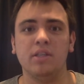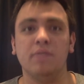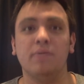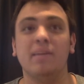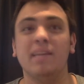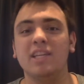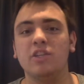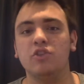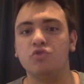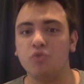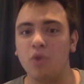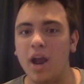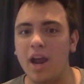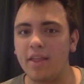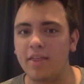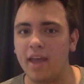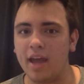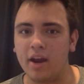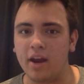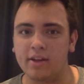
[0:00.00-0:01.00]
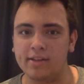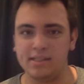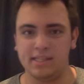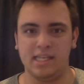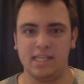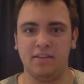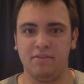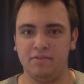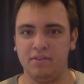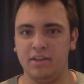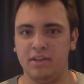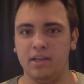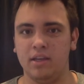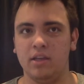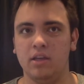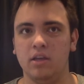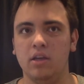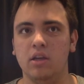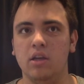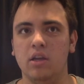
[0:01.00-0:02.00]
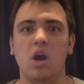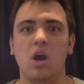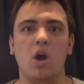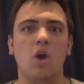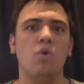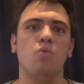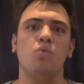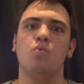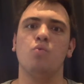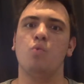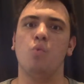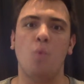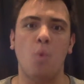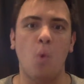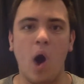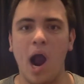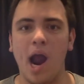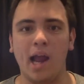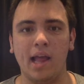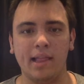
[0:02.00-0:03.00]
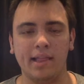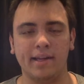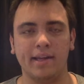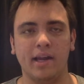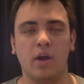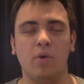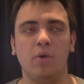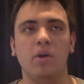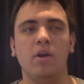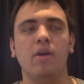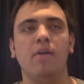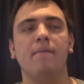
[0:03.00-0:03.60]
The way they tried that on TV a while ago.